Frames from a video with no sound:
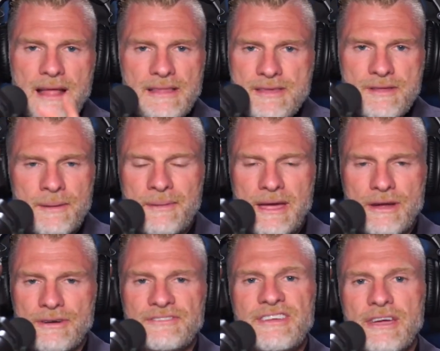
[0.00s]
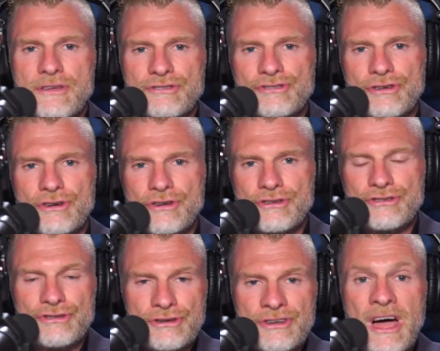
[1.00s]
listen, I'm not here to tell you should or you
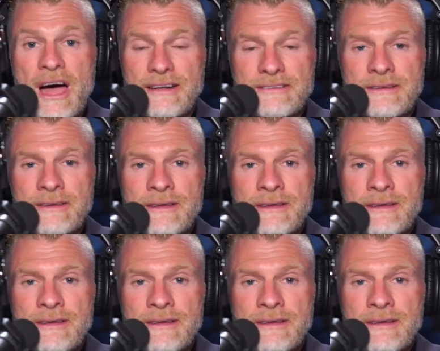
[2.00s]
should not.